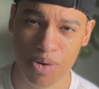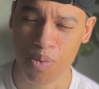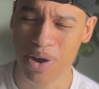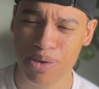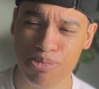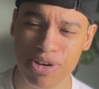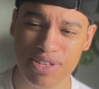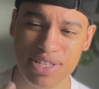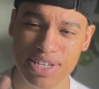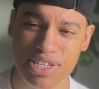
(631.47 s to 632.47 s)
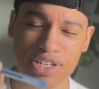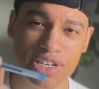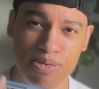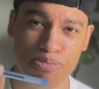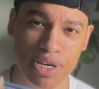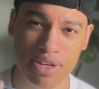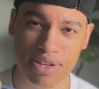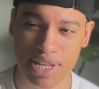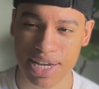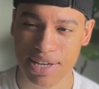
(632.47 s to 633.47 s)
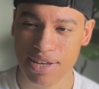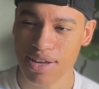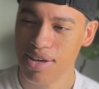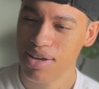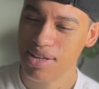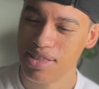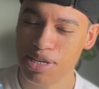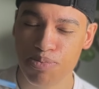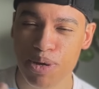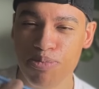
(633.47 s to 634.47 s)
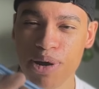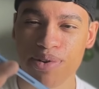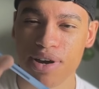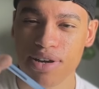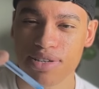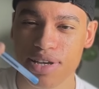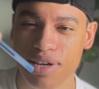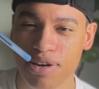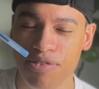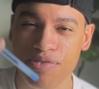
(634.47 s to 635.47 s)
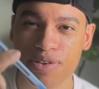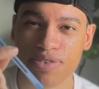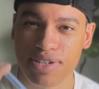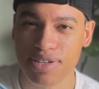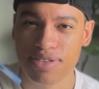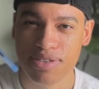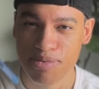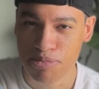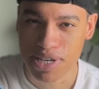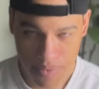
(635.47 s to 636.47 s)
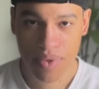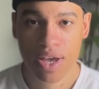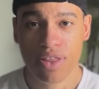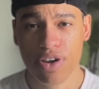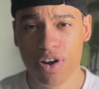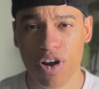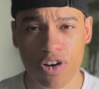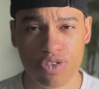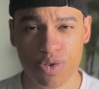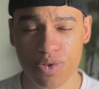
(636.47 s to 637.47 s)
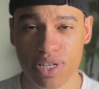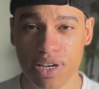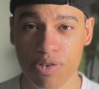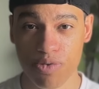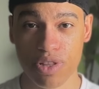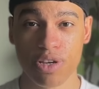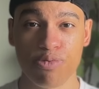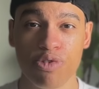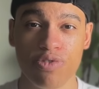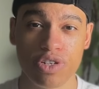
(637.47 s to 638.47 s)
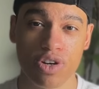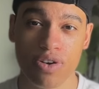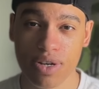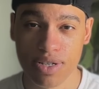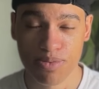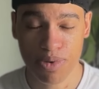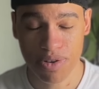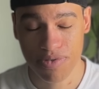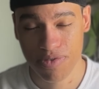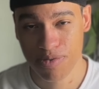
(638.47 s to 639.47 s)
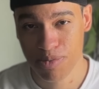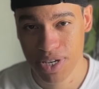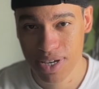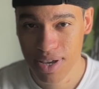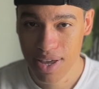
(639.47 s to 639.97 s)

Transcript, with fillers: way better than this cheap pen. Like, this pen probably costs like a few cents to make. There are tools that can really improve your drawings, but for me,